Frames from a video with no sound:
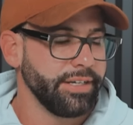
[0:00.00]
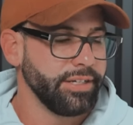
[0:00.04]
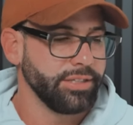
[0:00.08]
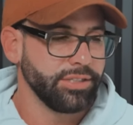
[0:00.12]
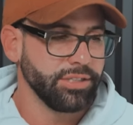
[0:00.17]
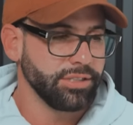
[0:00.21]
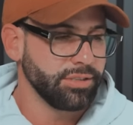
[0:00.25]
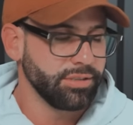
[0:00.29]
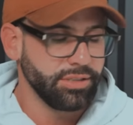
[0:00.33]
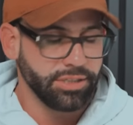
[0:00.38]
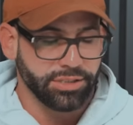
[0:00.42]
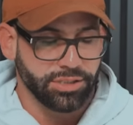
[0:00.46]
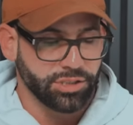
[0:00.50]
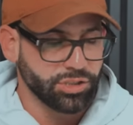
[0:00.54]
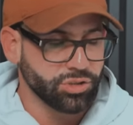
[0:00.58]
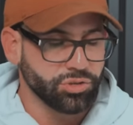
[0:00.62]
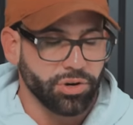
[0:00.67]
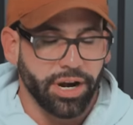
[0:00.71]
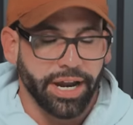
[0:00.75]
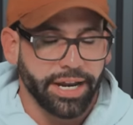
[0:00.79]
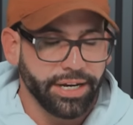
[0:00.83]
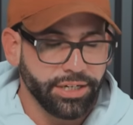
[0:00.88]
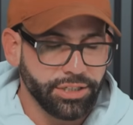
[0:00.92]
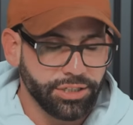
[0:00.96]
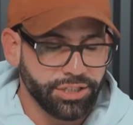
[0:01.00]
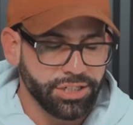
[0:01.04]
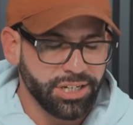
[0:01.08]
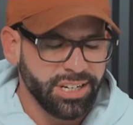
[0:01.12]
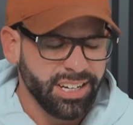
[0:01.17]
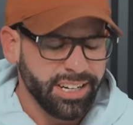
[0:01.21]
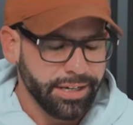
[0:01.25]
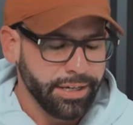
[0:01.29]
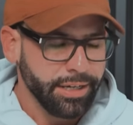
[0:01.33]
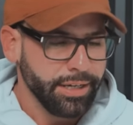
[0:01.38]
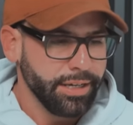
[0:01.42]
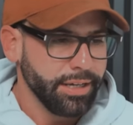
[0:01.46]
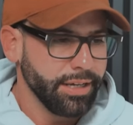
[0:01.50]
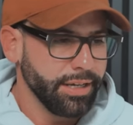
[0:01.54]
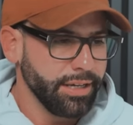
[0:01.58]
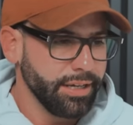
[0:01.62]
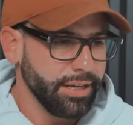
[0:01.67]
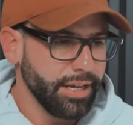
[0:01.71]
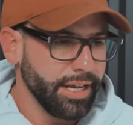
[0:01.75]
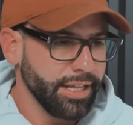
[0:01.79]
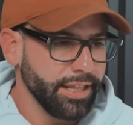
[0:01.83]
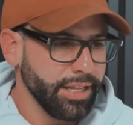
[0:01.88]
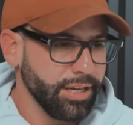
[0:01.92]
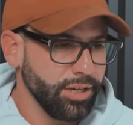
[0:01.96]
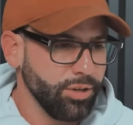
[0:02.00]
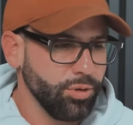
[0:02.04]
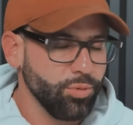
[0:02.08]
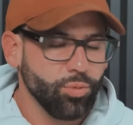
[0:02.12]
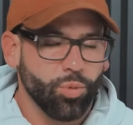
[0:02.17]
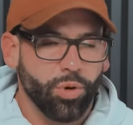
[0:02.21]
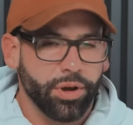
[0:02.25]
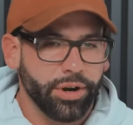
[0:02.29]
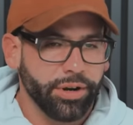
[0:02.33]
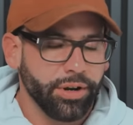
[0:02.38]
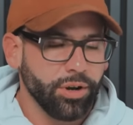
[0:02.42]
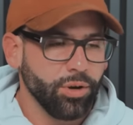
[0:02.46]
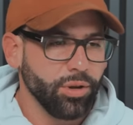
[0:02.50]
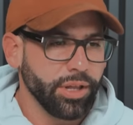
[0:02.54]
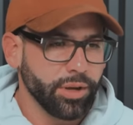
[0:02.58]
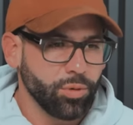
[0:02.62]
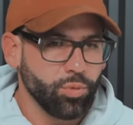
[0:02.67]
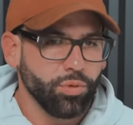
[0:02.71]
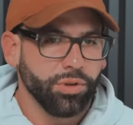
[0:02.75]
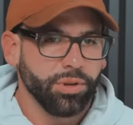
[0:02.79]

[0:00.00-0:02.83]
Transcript: It's strange. And then you want to know, like,